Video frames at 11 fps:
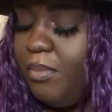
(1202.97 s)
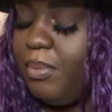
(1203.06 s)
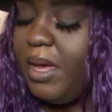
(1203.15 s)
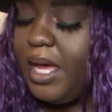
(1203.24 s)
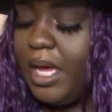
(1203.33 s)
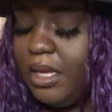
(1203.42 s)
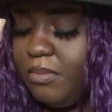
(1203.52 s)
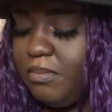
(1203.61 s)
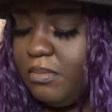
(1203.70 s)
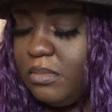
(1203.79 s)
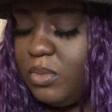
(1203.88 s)

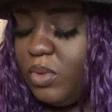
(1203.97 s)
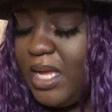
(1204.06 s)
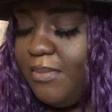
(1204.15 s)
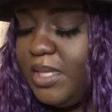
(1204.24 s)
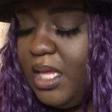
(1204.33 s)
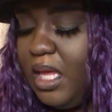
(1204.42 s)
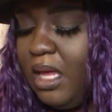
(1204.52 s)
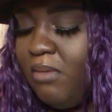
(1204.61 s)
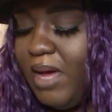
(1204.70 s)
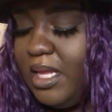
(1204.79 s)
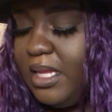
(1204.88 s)
But when I'm
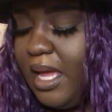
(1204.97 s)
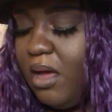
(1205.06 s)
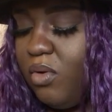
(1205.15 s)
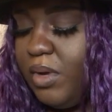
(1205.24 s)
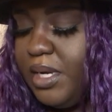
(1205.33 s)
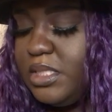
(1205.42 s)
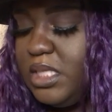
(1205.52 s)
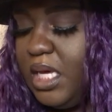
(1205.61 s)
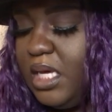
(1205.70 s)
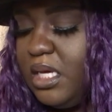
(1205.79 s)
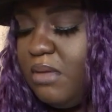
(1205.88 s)
thinking about it now, Aquarius,
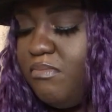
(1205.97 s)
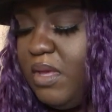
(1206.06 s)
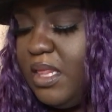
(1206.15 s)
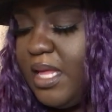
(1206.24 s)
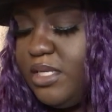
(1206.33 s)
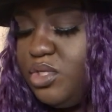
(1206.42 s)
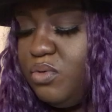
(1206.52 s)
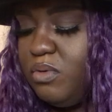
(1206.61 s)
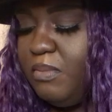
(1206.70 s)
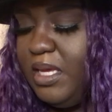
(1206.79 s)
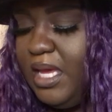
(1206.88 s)
it could mean that
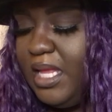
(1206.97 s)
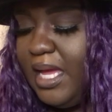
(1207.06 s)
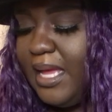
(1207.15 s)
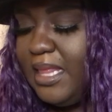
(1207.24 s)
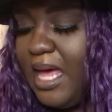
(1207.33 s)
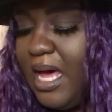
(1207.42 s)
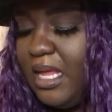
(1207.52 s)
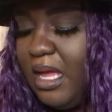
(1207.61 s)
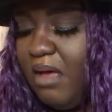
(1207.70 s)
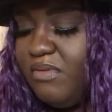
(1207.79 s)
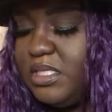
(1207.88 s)
you will be getting a
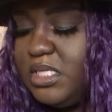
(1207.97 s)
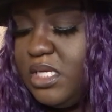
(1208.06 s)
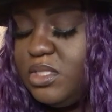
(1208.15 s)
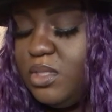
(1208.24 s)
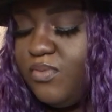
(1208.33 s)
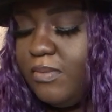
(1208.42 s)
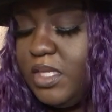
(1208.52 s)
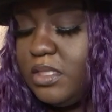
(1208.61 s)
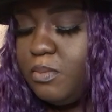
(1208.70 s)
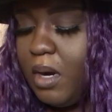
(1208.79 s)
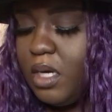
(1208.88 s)
lot of attention from
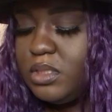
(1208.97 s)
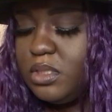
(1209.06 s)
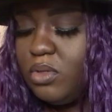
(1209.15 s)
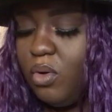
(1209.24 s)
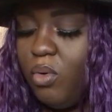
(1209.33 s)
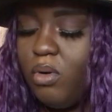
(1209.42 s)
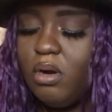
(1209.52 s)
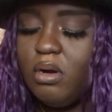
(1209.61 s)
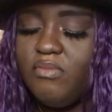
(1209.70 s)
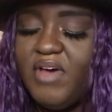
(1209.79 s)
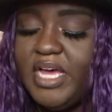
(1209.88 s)
this person
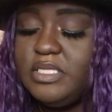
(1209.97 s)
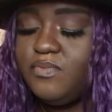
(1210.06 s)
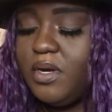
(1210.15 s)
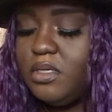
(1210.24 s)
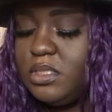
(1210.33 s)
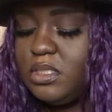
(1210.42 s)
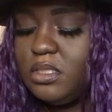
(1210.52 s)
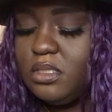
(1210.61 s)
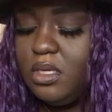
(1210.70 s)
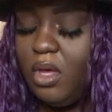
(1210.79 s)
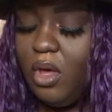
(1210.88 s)
or vice versa.